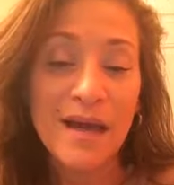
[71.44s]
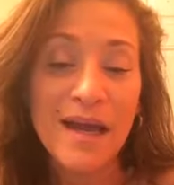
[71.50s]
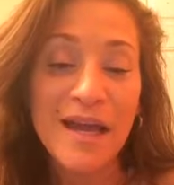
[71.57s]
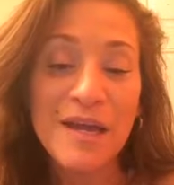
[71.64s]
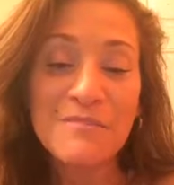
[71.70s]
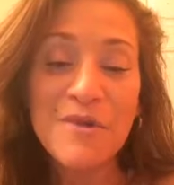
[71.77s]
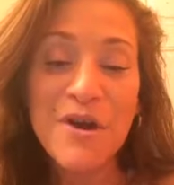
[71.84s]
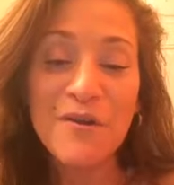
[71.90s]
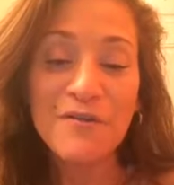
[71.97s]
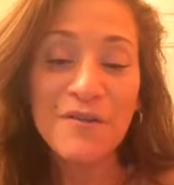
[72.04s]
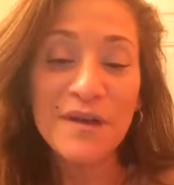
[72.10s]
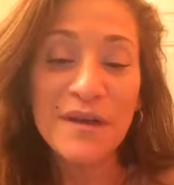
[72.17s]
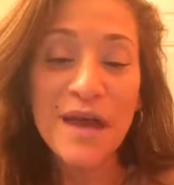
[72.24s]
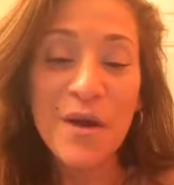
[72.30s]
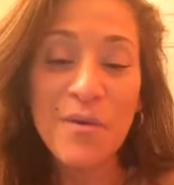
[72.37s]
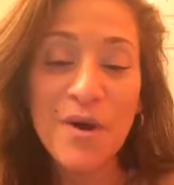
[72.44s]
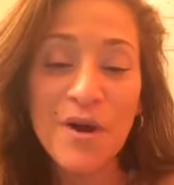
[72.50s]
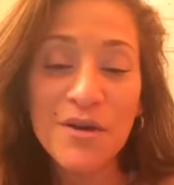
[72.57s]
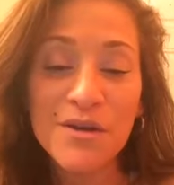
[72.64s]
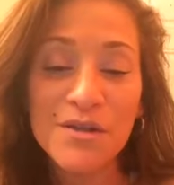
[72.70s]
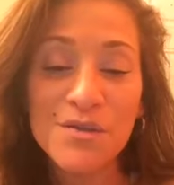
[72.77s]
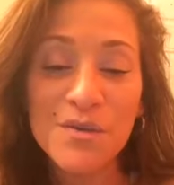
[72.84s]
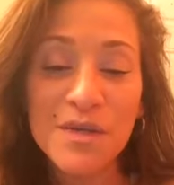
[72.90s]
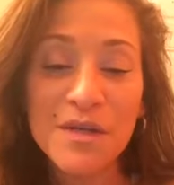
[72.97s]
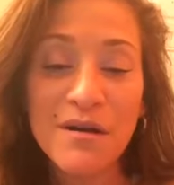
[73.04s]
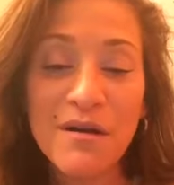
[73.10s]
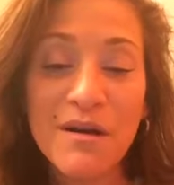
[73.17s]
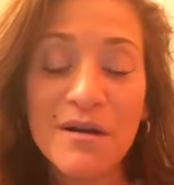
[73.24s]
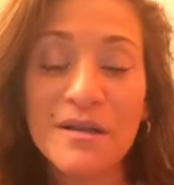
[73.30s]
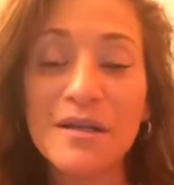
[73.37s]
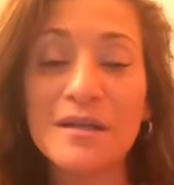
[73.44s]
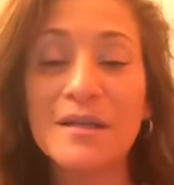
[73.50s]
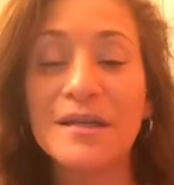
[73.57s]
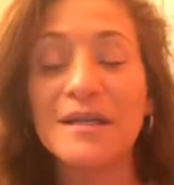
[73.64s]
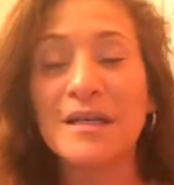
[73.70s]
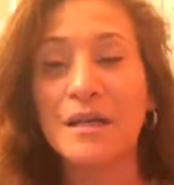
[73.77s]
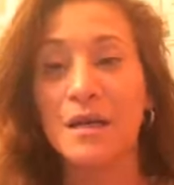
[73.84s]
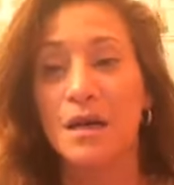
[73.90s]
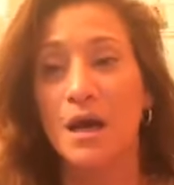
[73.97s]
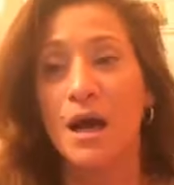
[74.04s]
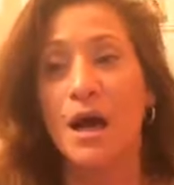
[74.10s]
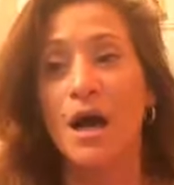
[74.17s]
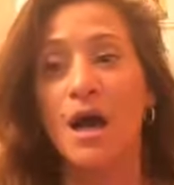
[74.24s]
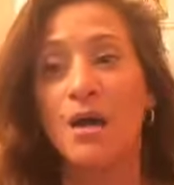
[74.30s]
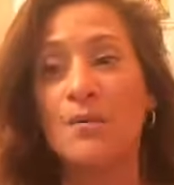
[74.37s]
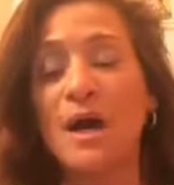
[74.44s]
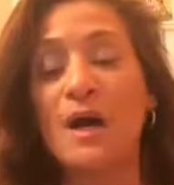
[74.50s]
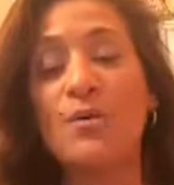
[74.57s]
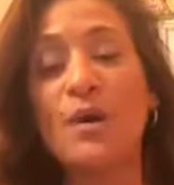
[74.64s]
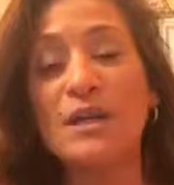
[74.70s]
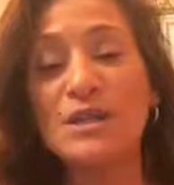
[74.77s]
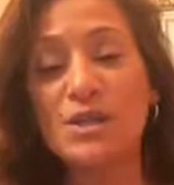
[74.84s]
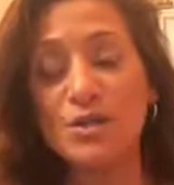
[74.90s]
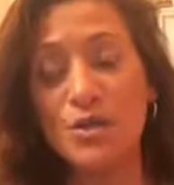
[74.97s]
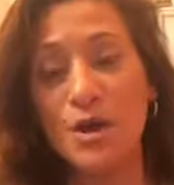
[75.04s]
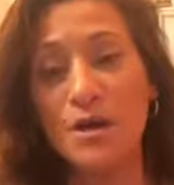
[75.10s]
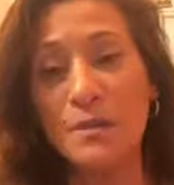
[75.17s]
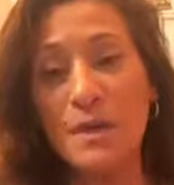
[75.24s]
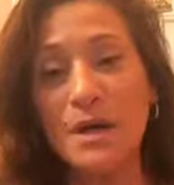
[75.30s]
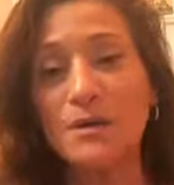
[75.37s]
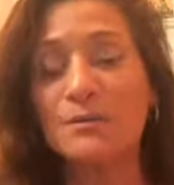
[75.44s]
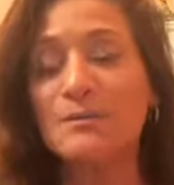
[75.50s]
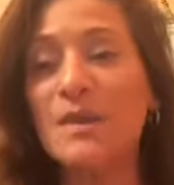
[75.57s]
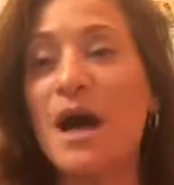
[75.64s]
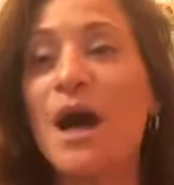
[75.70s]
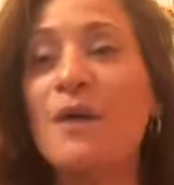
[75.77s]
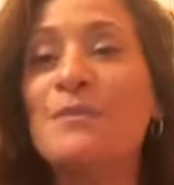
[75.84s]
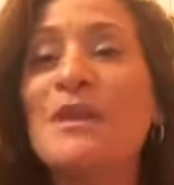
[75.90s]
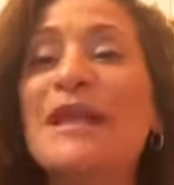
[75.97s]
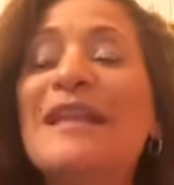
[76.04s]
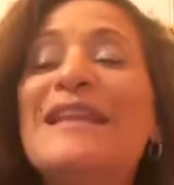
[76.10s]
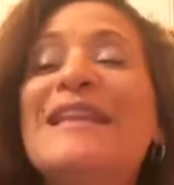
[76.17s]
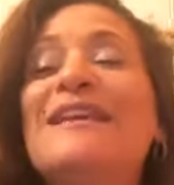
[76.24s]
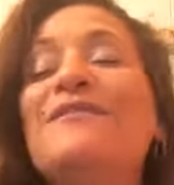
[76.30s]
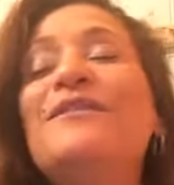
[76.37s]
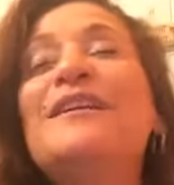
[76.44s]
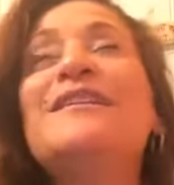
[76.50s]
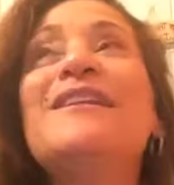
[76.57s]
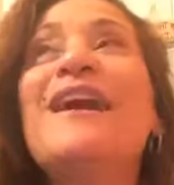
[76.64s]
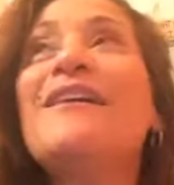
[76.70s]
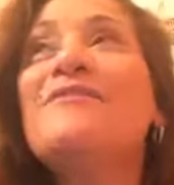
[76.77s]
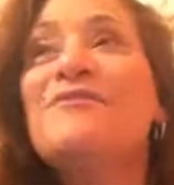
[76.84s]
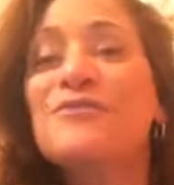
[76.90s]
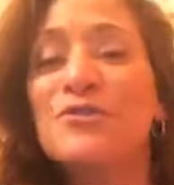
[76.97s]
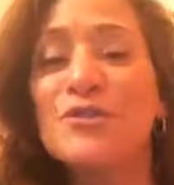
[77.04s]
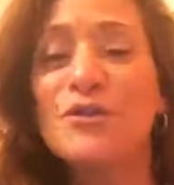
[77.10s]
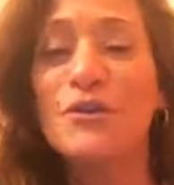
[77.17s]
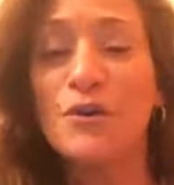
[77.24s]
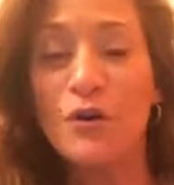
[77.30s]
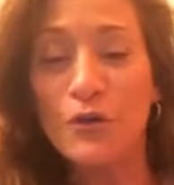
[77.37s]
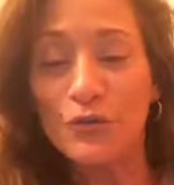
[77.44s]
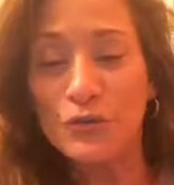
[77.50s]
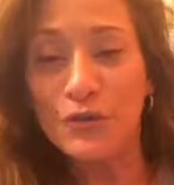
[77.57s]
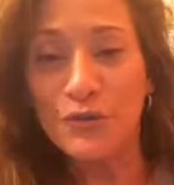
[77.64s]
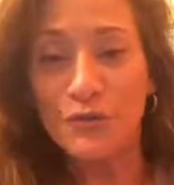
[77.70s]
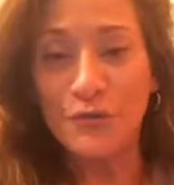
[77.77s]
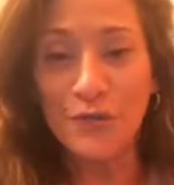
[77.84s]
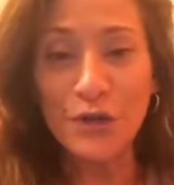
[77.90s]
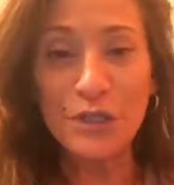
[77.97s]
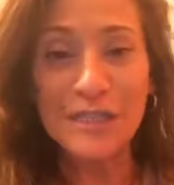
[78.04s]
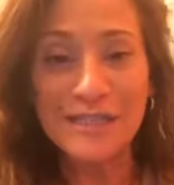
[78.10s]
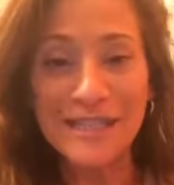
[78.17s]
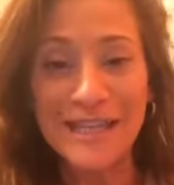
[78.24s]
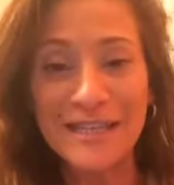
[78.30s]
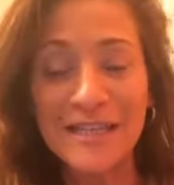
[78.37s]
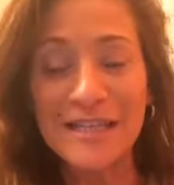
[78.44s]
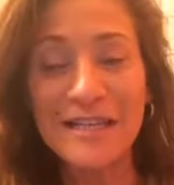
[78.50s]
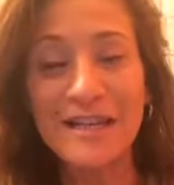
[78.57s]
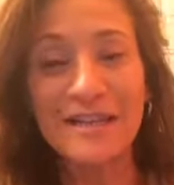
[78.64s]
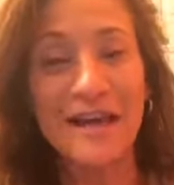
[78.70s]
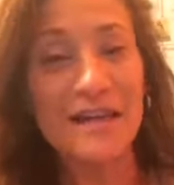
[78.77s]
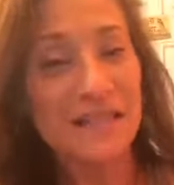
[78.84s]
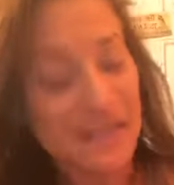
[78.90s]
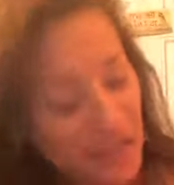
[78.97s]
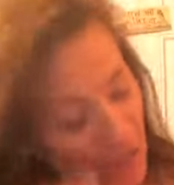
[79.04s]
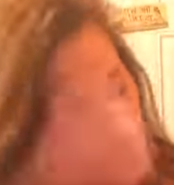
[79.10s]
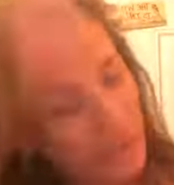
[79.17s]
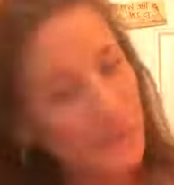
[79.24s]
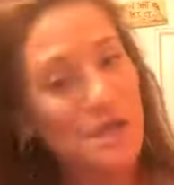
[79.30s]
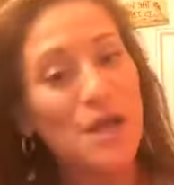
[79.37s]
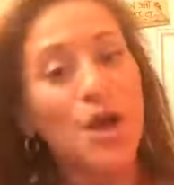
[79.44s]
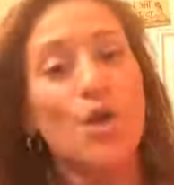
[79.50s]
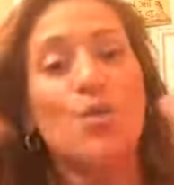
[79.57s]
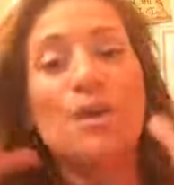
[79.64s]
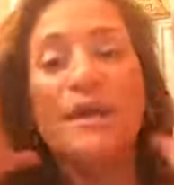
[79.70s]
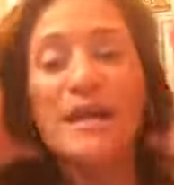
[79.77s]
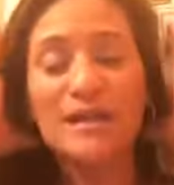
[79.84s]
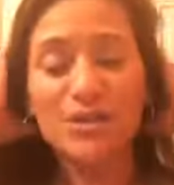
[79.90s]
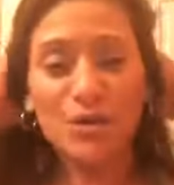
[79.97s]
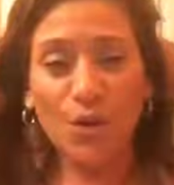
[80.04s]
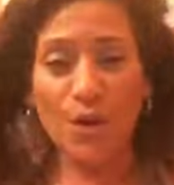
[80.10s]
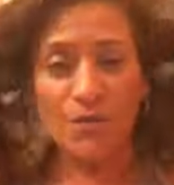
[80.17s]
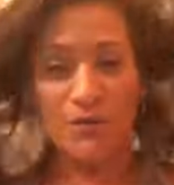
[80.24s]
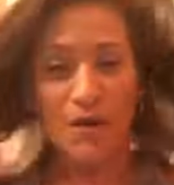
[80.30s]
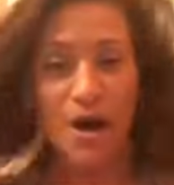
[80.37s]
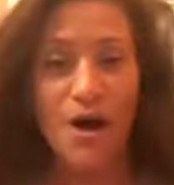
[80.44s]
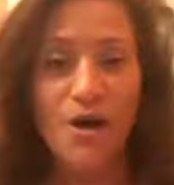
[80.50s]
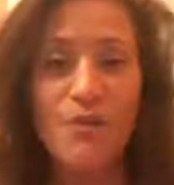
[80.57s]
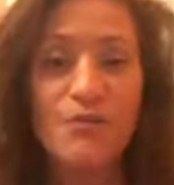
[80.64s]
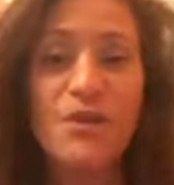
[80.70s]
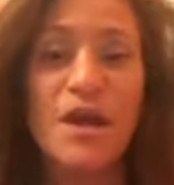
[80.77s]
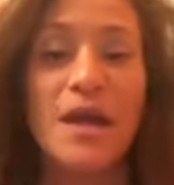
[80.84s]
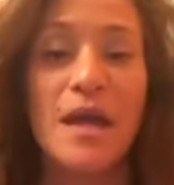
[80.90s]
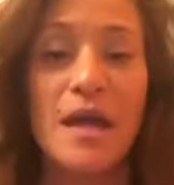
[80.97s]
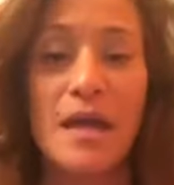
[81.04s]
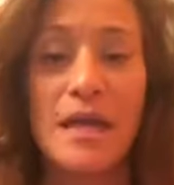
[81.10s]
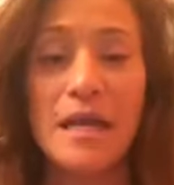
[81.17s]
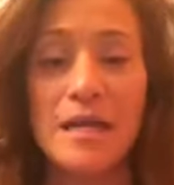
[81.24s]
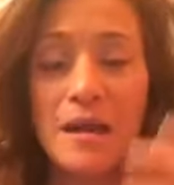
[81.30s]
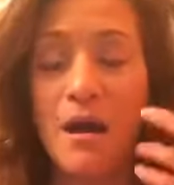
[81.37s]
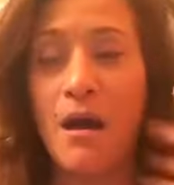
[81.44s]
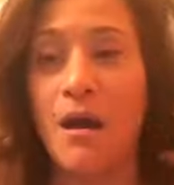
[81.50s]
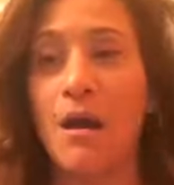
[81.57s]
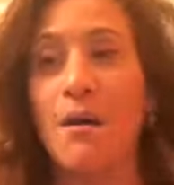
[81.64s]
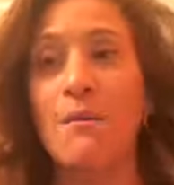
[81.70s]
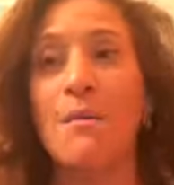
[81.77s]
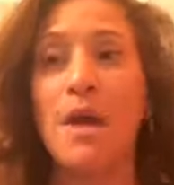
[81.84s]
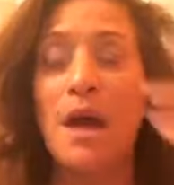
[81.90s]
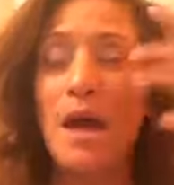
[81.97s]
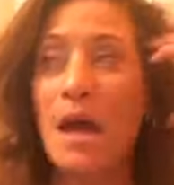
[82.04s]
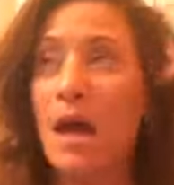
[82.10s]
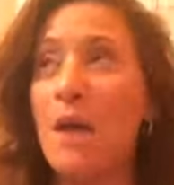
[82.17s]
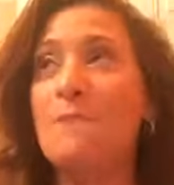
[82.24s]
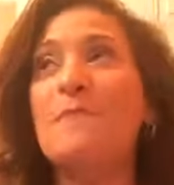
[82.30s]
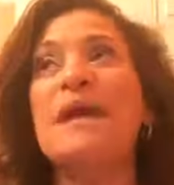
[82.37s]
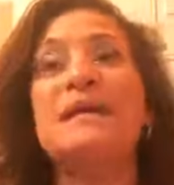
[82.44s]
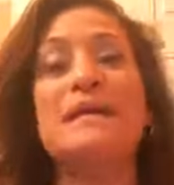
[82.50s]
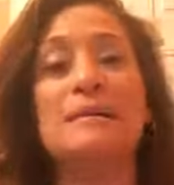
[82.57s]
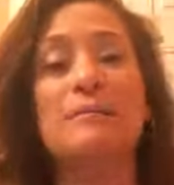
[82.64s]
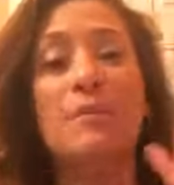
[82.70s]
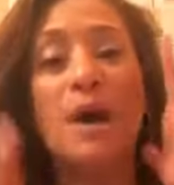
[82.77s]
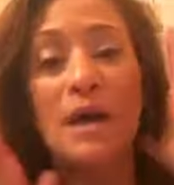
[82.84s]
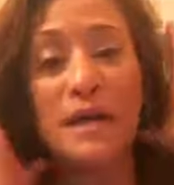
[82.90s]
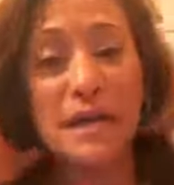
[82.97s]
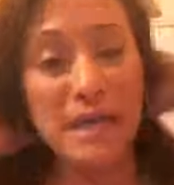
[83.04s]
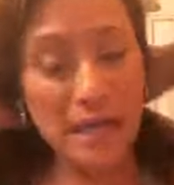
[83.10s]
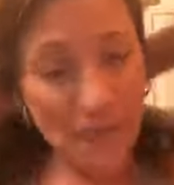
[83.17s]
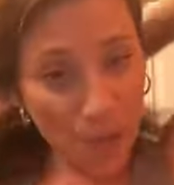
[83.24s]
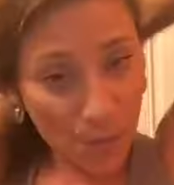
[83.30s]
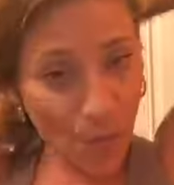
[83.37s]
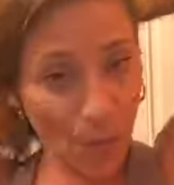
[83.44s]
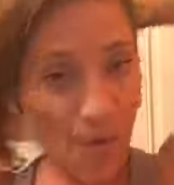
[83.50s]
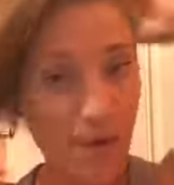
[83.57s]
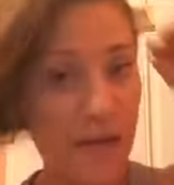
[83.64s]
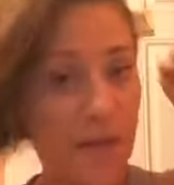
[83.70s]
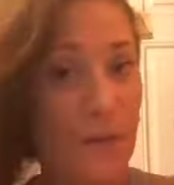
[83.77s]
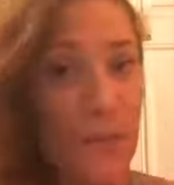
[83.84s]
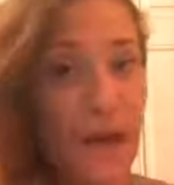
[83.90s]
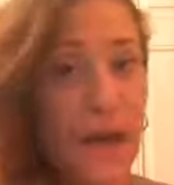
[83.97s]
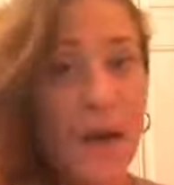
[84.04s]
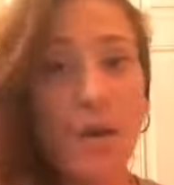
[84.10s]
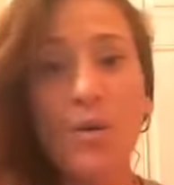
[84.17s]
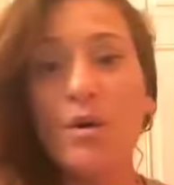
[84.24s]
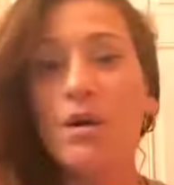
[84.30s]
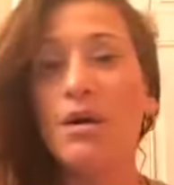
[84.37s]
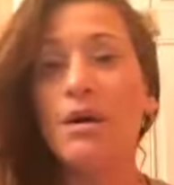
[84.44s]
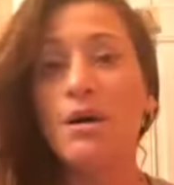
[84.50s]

Hey, Murphy. How are you, sweetheart? Um, I wanted to talk about um, living life to the to the fullest. I think a lot of times we get so involved in um, making money and worrying about